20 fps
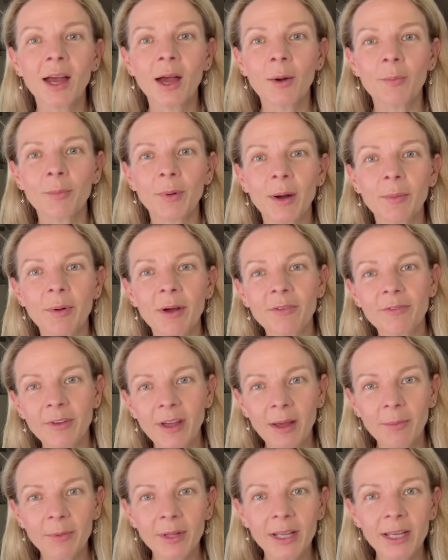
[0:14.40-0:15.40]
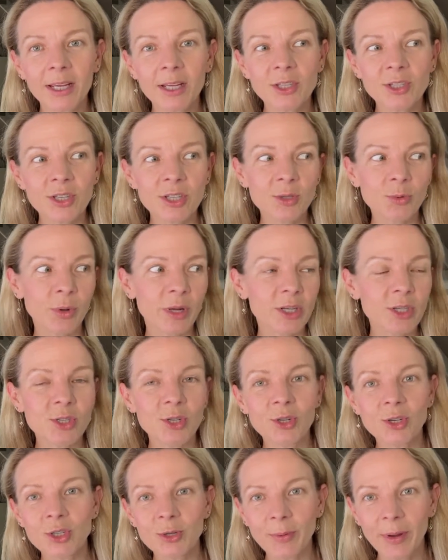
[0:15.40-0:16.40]
But my family just went
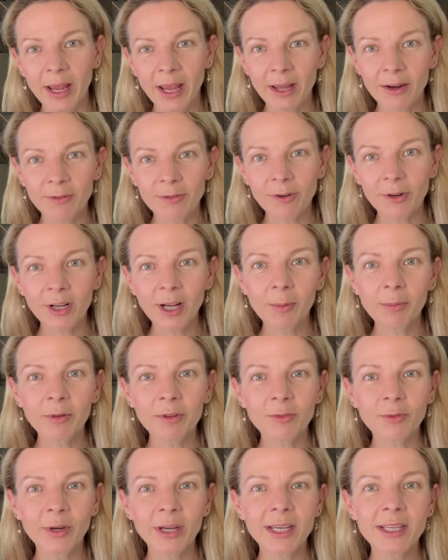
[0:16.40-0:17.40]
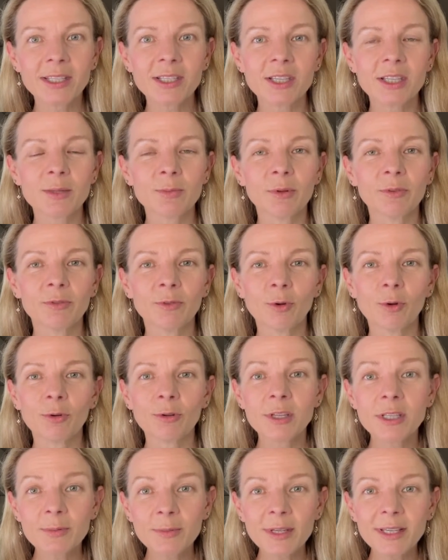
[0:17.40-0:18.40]
to Japan for a couple of weeks just before
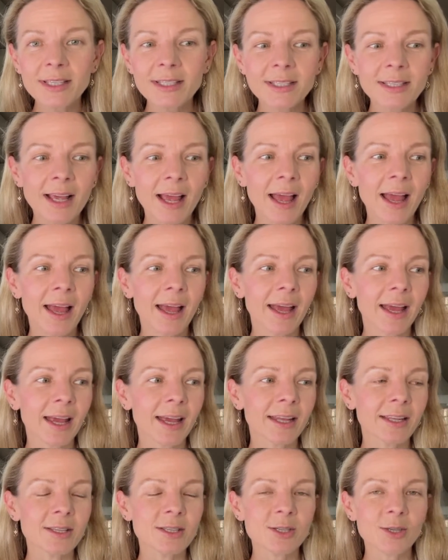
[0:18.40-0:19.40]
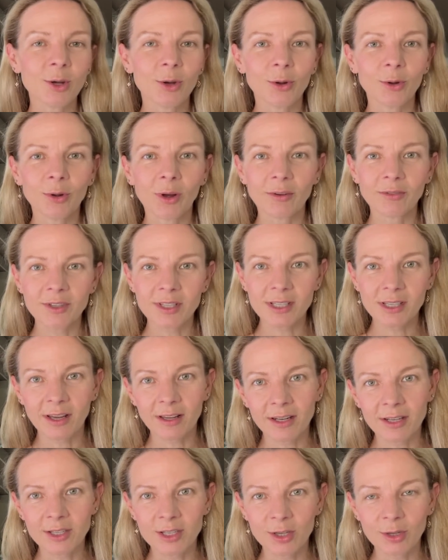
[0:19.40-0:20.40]
Christmas. And so I've
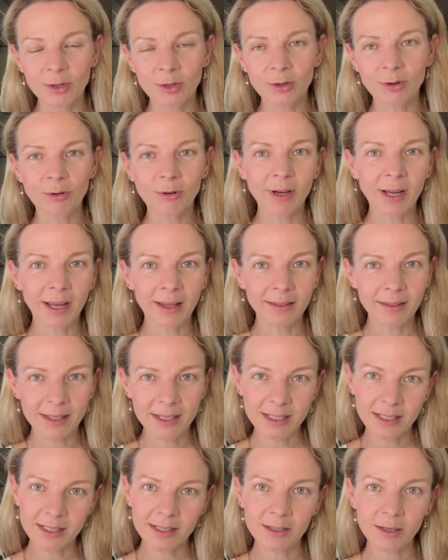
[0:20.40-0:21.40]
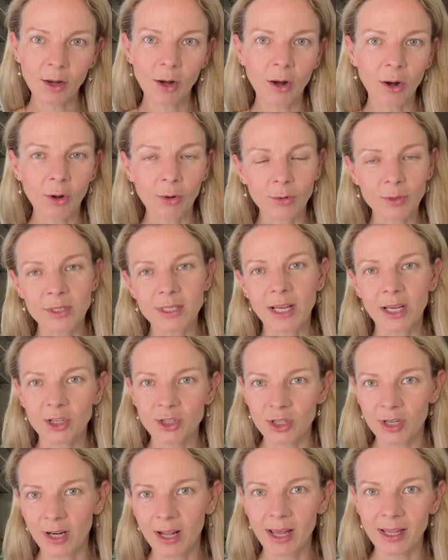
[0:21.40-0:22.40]
decided to create this whole
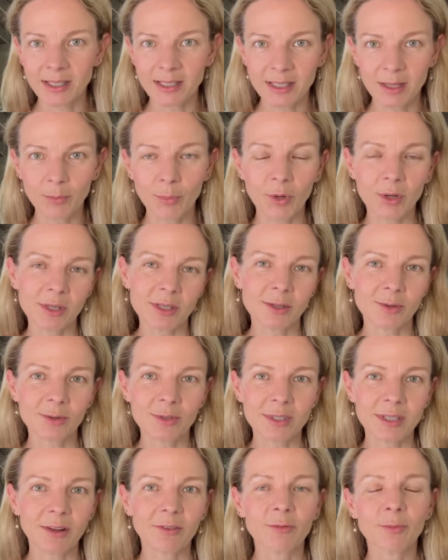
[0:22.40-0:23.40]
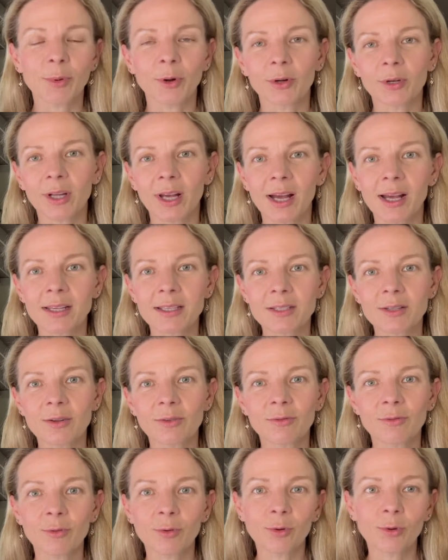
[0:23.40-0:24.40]
section as the personal stuff podcast
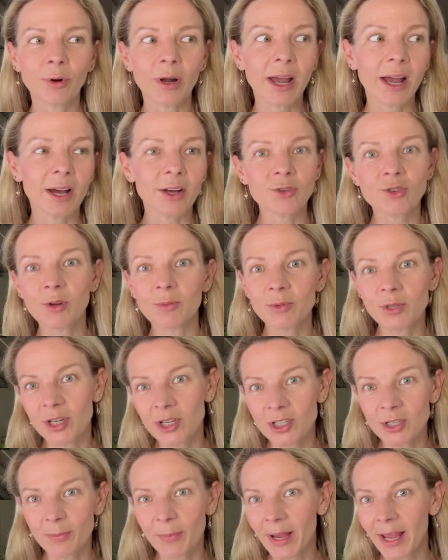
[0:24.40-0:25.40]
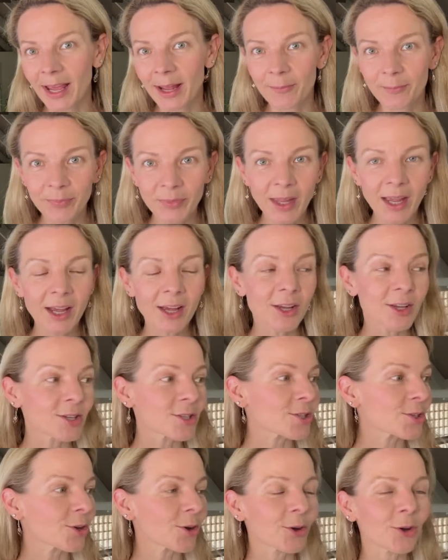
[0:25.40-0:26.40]
for our trip to Japan.
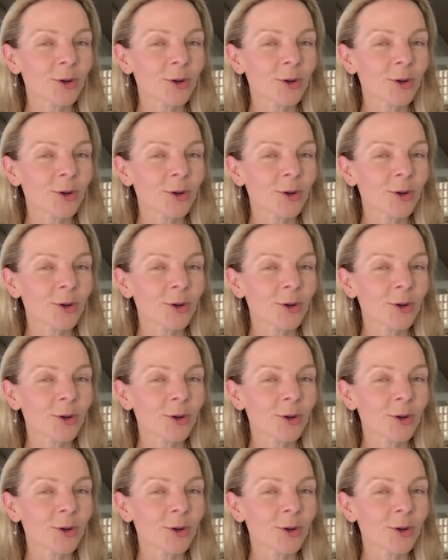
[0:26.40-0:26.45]
So